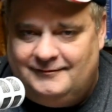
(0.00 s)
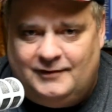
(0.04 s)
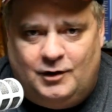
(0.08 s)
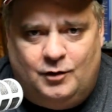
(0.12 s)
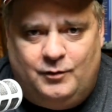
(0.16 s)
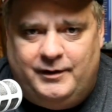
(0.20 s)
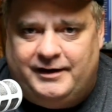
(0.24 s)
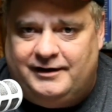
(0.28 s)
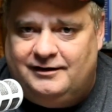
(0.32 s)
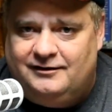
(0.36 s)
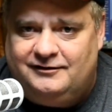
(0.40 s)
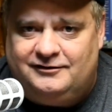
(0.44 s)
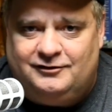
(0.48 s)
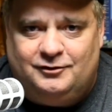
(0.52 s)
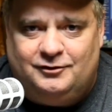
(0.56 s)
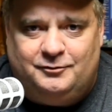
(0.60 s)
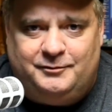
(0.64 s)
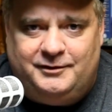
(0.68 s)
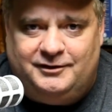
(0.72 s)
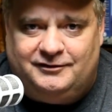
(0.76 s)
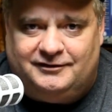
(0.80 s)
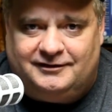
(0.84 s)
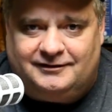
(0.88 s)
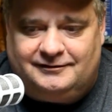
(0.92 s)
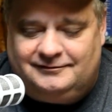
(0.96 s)
Oh wait, there's no
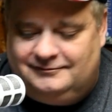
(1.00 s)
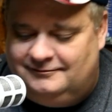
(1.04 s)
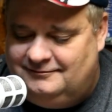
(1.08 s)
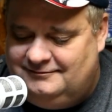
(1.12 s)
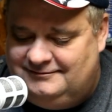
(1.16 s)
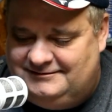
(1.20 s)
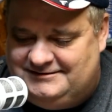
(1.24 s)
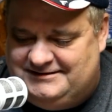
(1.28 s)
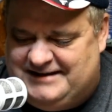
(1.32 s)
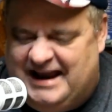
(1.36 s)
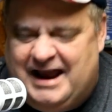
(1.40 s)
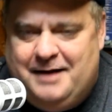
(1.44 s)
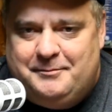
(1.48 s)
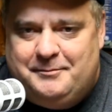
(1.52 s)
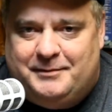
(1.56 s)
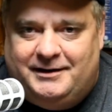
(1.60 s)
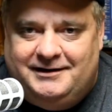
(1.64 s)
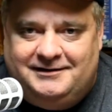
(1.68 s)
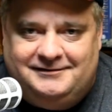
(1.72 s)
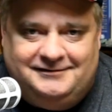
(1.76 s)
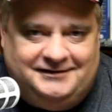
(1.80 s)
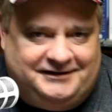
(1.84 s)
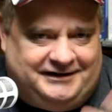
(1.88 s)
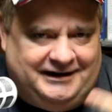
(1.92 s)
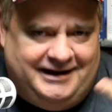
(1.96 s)
music. Damn it.
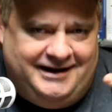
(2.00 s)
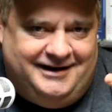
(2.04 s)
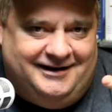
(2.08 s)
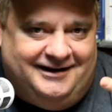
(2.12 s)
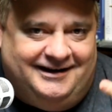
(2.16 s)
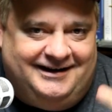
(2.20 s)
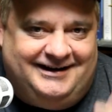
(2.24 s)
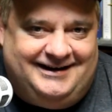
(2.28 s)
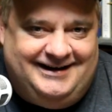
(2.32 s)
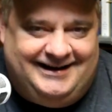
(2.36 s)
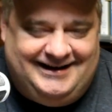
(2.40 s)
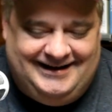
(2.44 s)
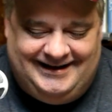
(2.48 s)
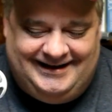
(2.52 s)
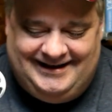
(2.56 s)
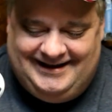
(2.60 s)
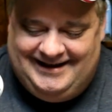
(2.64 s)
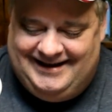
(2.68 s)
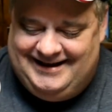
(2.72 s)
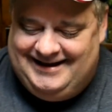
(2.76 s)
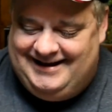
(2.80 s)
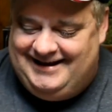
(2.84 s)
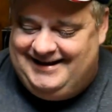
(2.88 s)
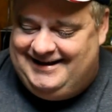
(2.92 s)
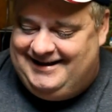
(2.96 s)
See
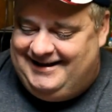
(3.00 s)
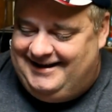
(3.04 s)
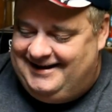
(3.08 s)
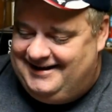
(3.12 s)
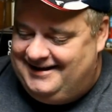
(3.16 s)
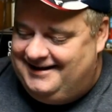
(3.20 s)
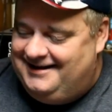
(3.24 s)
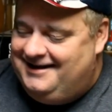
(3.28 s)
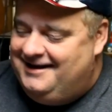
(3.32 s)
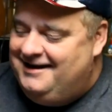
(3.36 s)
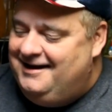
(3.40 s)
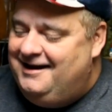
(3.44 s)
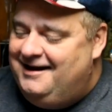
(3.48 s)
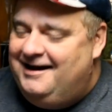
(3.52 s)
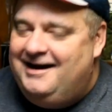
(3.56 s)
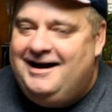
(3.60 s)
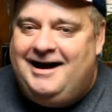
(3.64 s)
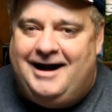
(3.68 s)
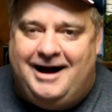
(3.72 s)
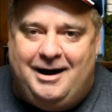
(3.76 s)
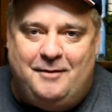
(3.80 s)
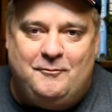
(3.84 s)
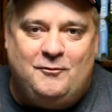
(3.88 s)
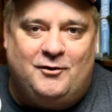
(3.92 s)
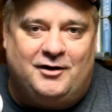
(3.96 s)
ya!
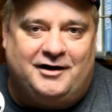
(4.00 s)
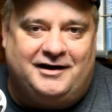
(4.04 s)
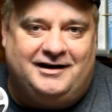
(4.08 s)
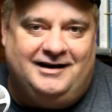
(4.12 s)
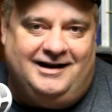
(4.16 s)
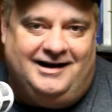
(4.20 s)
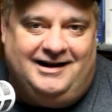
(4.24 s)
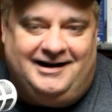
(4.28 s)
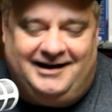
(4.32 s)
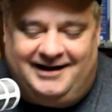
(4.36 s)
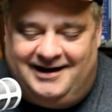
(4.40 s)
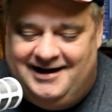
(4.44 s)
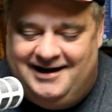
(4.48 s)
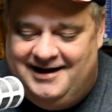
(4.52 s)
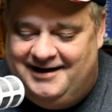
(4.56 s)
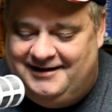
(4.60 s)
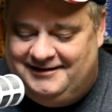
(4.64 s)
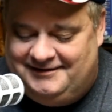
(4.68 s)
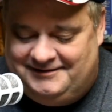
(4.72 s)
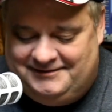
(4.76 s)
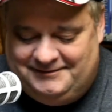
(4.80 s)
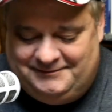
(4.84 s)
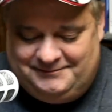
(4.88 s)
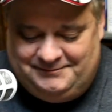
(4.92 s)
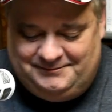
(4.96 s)
I'm working on it,
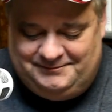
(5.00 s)
guys.